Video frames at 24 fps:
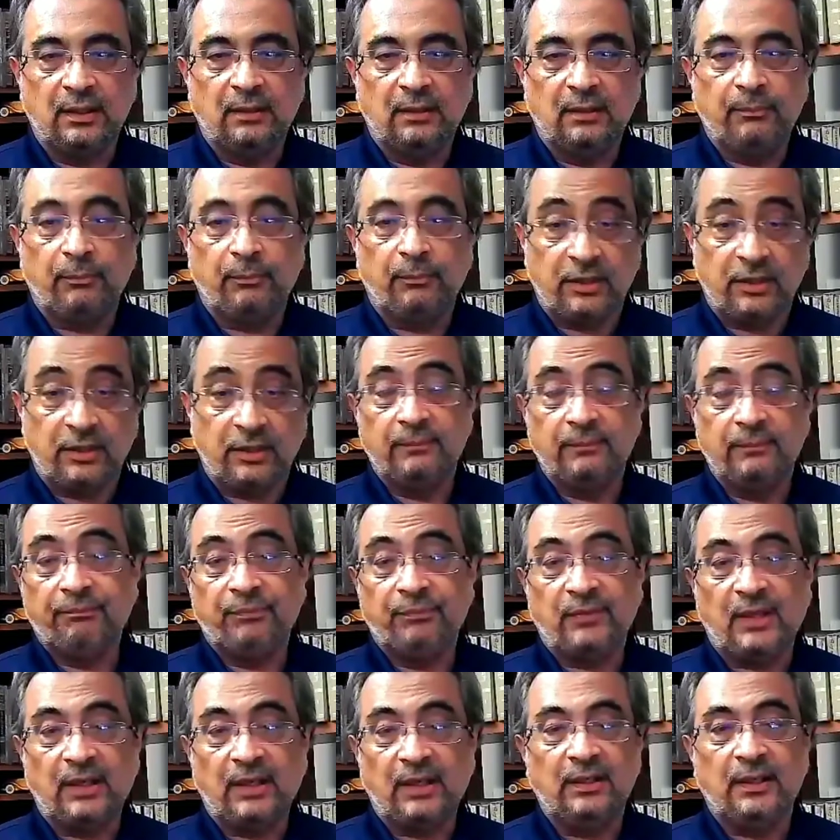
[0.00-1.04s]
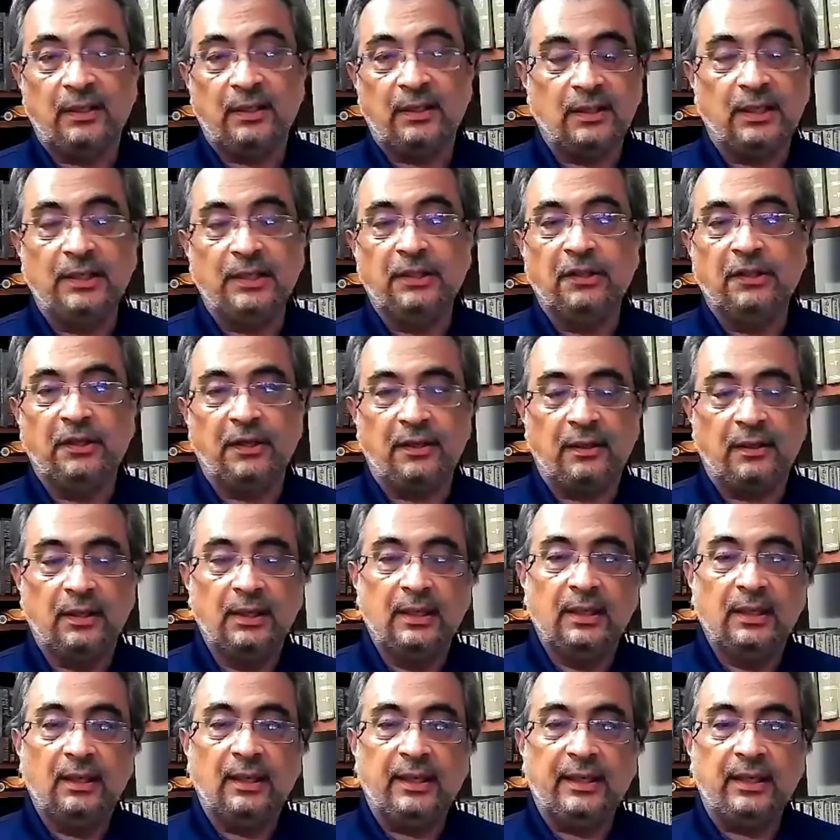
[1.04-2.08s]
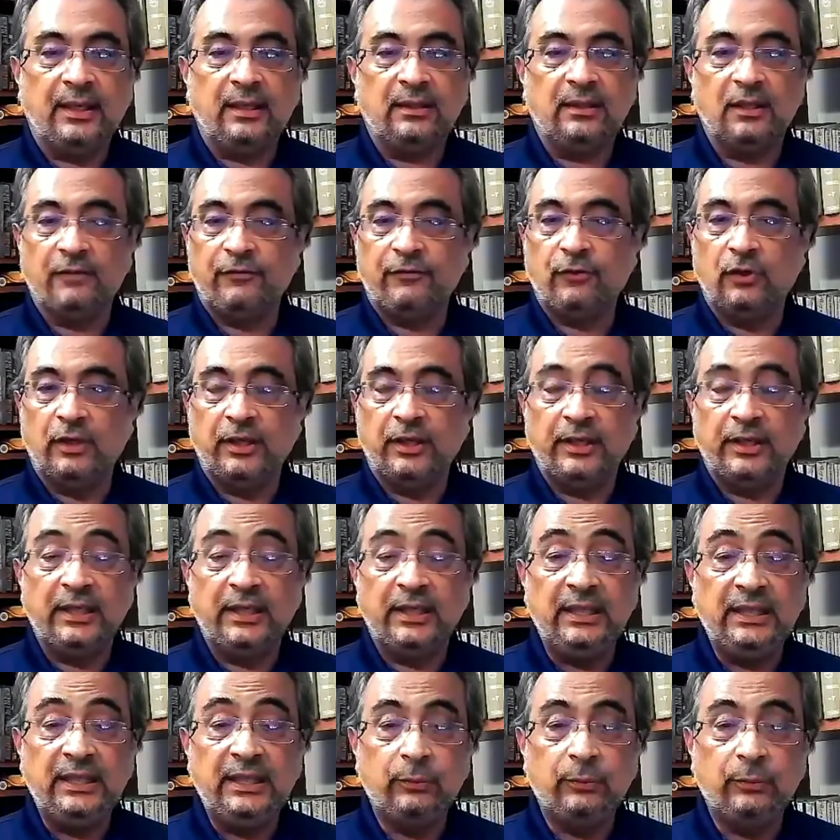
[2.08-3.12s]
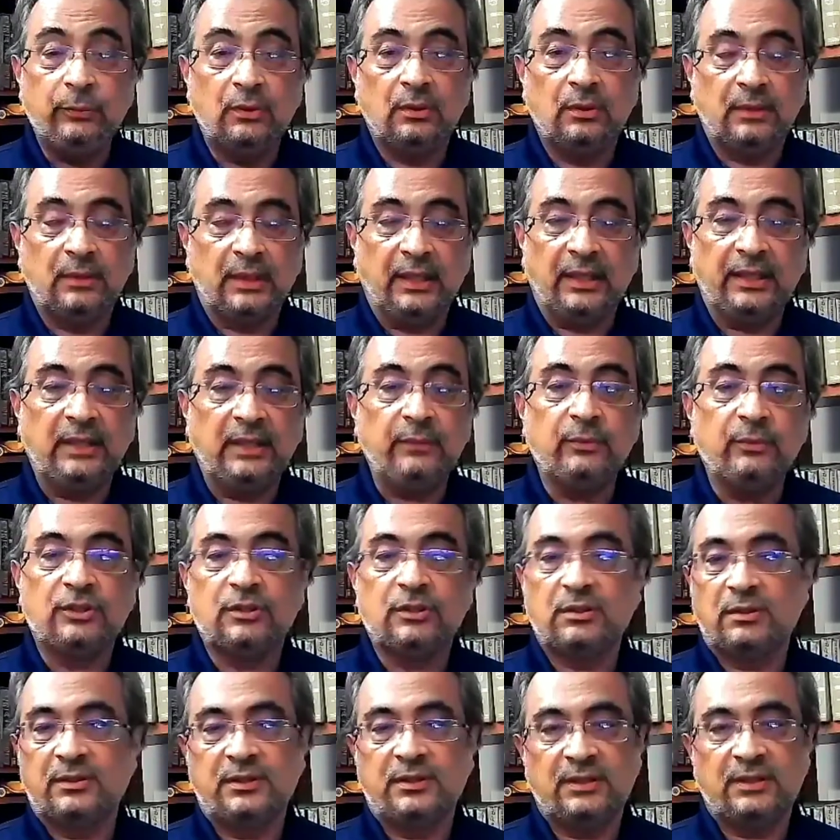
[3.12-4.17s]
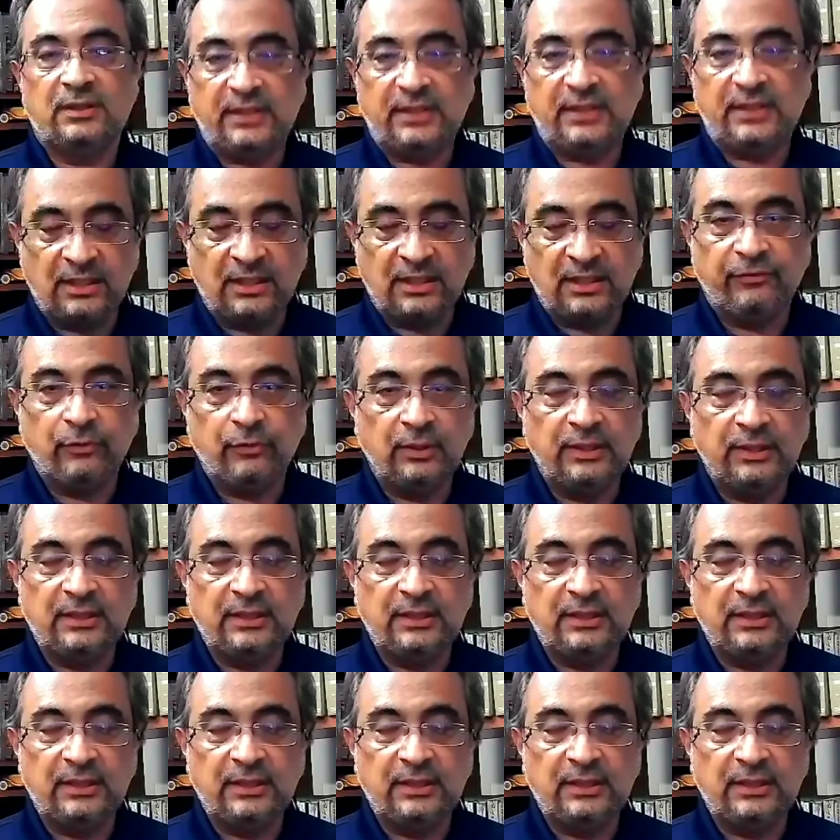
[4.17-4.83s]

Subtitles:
potty that he had done there, and therefore he was sensitive to these